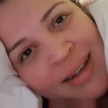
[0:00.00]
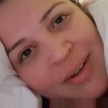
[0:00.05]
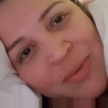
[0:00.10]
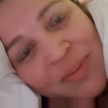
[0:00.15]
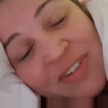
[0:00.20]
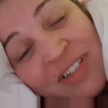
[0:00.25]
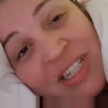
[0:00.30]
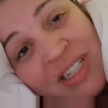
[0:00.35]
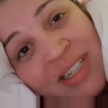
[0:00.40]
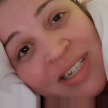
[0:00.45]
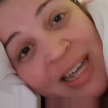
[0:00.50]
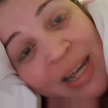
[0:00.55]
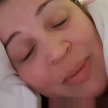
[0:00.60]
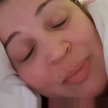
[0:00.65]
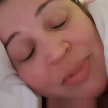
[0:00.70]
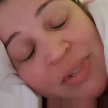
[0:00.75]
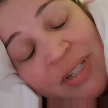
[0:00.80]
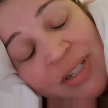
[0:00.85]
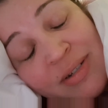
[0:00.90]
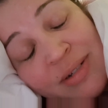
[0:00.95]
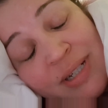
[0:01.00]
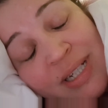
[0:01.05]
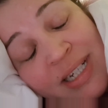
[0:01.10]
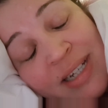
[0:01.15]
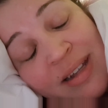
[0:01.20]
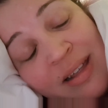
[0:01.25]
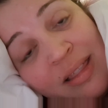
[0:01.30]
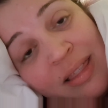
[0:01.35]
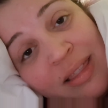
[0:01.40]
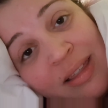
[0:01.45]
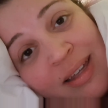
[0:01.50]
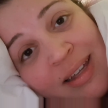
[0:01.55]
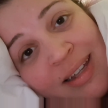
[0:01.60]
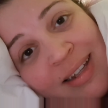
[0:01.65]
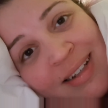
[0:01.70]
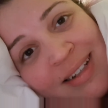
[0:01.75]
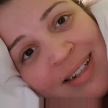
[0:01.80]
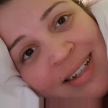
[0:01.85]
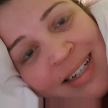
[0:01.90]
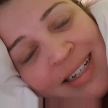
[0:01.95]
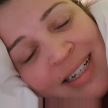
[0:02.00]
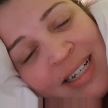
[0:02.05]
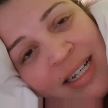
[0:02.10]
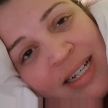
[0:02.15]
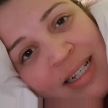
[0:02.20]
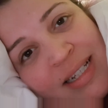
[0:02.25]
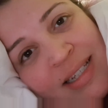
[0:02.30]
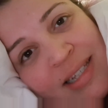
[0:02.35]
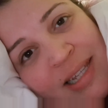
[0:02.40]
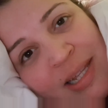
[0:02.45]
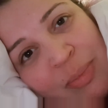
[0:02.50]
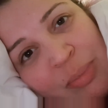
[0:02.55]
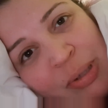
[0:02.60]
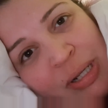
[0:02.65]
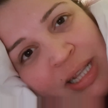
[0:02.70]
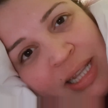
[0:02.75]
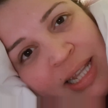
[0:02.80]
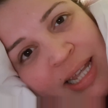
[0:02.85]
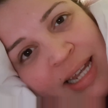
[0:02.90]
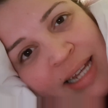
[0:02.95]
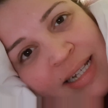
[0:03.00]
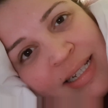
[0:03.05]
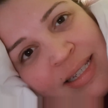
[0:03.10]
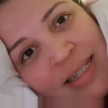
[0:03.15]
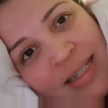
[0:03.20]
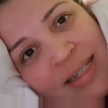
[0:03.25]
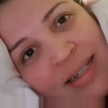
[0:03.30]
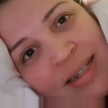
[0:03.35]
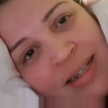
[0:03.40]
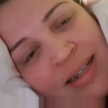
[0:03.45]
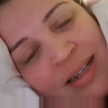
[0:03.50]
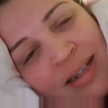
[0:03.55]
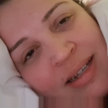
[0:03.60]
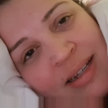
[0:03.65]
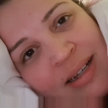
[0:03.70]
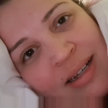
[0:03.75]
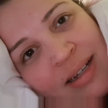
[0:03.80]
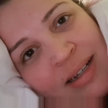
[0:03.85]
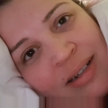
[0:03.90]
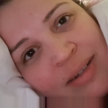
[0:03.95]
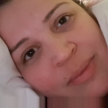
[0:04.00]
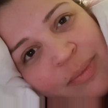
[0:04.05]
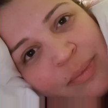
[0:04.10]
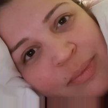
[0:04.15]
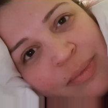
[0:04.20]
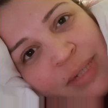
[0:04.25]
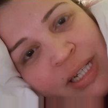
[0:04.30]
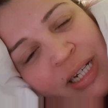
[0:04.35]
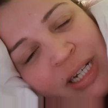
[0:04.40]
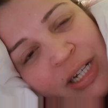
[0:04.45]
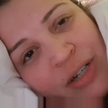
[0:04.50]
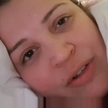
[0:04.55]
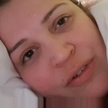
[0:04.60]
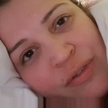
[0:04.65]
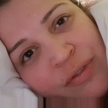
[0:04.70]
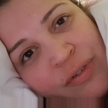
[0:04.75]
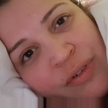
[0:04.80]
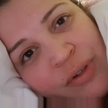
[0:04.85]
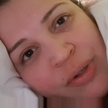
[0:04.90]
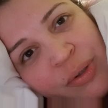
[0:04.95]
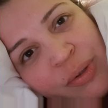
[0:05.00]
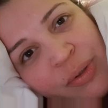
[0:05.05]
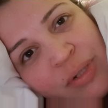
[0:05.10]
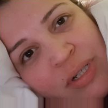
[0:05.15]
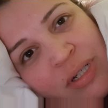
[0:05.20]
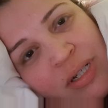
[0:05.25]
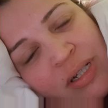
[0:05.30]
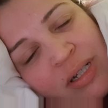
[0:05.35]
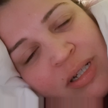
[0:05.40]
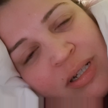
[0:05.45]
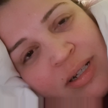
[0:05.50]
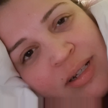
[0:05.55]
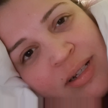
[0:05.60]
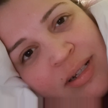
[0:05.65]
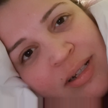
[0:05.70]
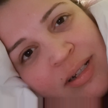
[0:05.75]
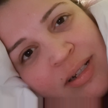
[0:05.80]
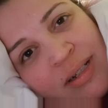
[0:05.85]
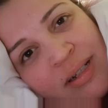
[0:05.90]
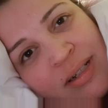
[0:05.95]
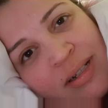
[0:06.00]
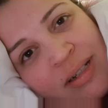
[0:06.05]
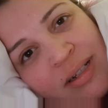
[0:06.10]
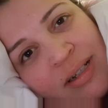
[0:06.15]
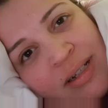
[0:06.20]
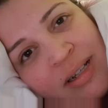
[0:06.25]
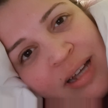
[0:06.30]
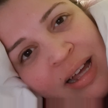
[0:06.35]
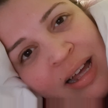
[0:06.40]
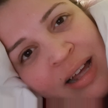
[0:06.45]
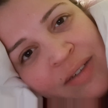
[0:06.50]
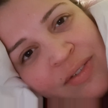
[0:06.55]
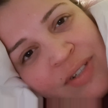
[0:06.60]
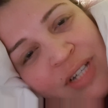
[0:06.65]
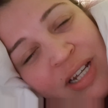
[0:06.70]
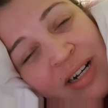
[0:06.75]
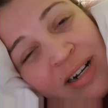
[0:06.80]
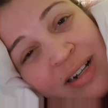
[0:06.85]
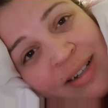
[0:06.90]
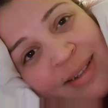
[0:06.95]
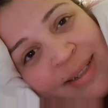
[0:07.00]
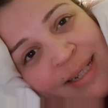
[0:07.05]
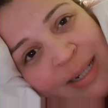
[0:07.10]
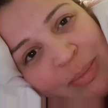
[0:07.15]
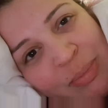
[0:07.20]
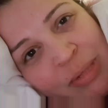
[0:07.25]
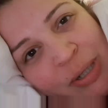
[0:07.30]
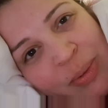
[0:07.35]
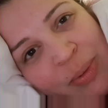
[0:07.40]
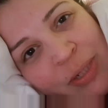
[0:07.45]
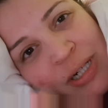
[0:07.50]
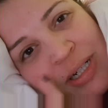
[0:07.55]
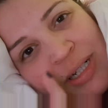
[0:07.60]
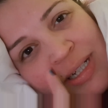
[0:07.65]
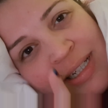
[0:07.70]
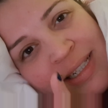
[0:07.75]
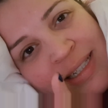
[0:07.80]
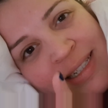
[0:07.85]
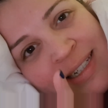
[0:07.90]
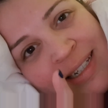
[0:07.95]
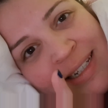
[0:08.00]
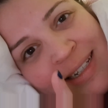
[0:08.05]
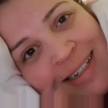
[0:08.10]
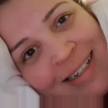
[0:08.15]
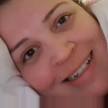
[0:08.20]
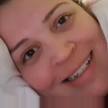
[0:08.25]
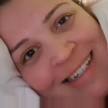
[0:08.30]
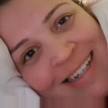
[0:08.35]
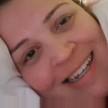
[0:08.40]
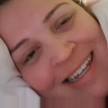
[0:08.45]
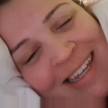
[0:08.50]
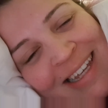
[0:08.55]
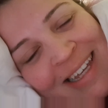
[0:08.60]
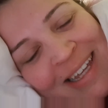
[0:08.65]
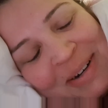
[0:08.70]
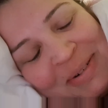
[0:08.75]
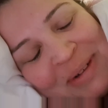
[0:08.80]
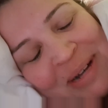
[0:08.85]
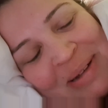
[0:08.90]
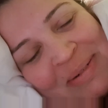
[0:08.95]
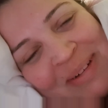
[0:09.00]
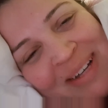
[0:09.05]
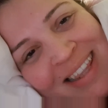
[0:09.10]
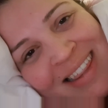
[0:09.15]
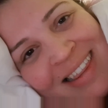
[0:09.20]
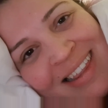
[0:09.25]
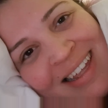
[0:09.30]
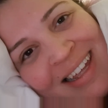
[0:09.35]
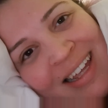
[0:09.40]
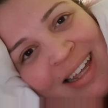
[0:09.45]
We just kept doing nothing, like sleeping late, eating good food. I've done a little bit of work, as little as I can get away with.